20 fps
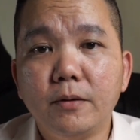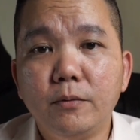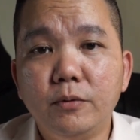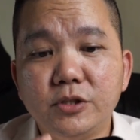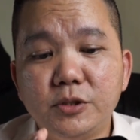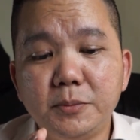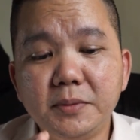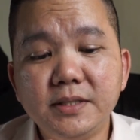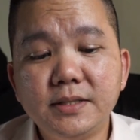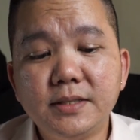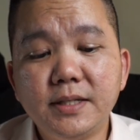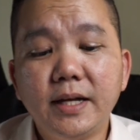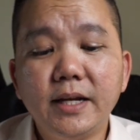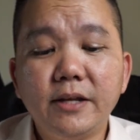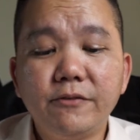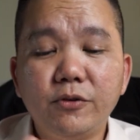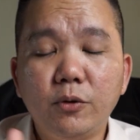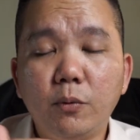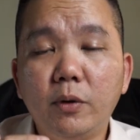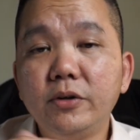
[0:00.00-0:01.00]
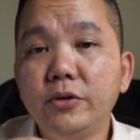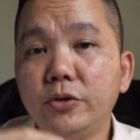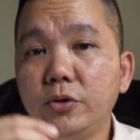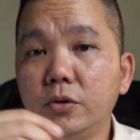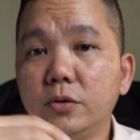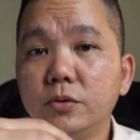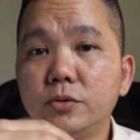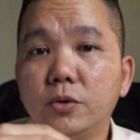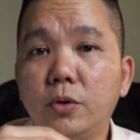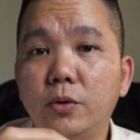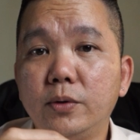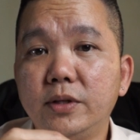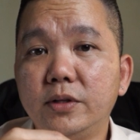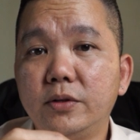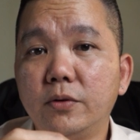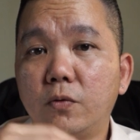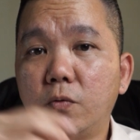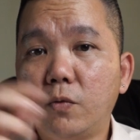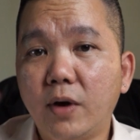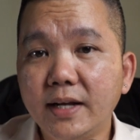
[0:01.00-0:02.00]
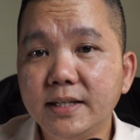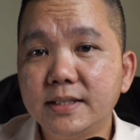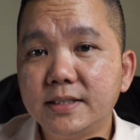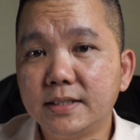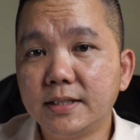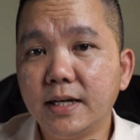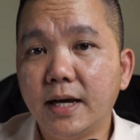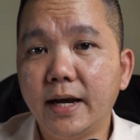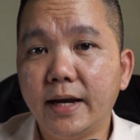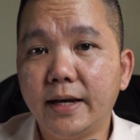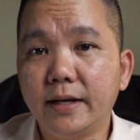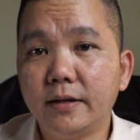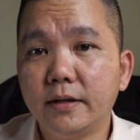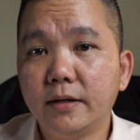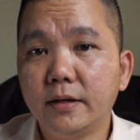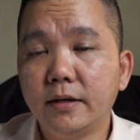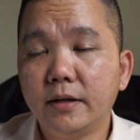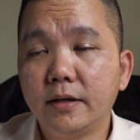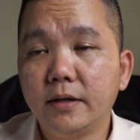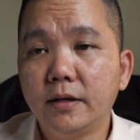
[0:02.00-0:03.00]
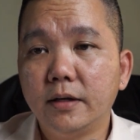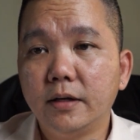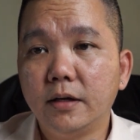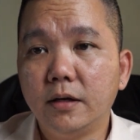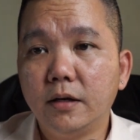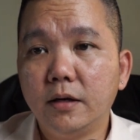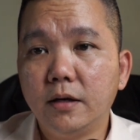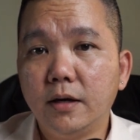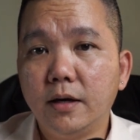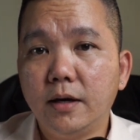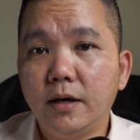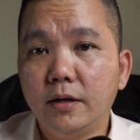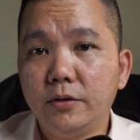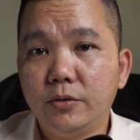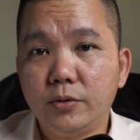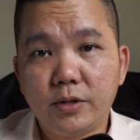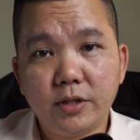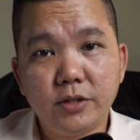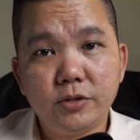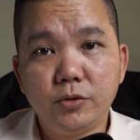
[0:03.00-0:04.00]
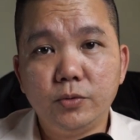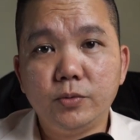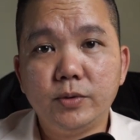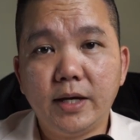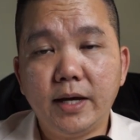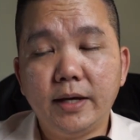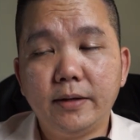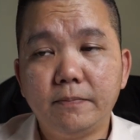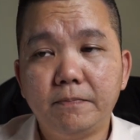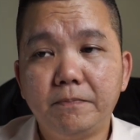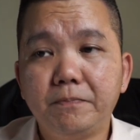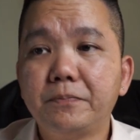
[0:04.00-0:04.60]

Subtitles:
which means that if you want to use only the right side, you can do that.